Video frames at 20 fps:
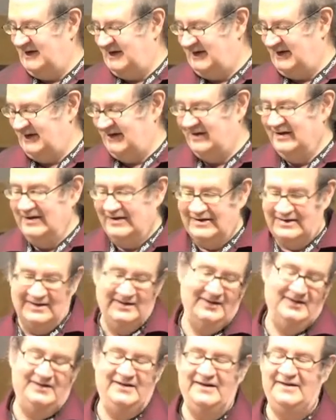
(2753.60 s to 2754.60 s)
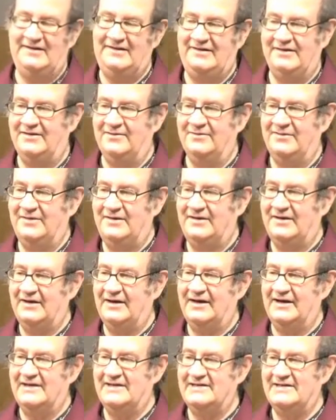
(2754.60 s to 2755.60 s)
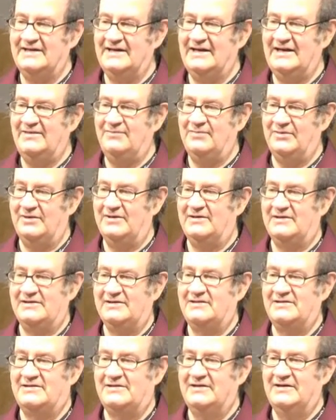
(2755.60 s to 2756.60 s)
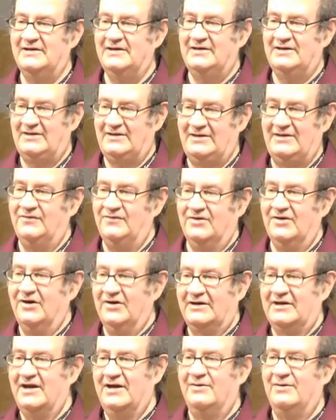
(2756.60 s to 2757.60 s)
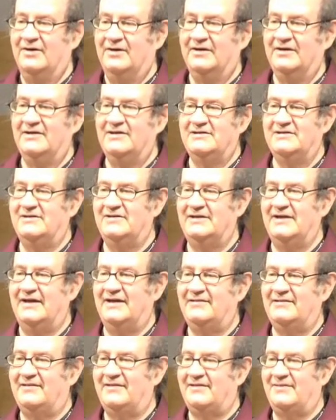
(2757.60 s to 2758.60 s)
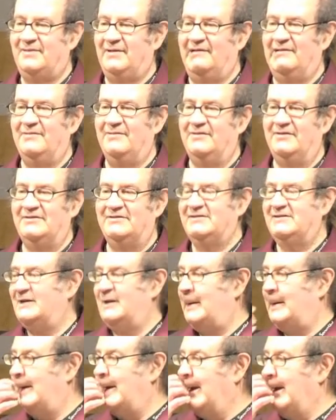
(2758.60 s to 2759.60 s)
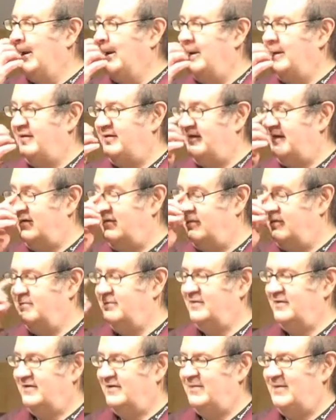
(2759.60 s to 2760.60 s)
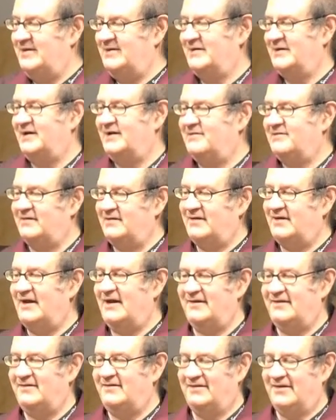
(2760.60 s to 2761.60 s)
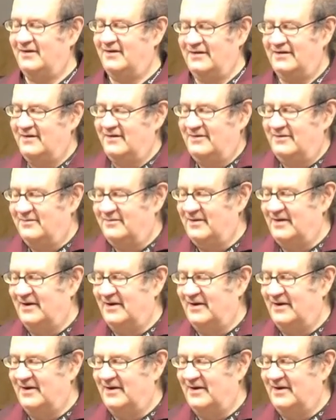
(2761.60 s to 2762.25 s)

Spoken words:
it's consistent with an idea, but you've got to go on and do another experiment. And then they'd say, well, we spent $100,000 or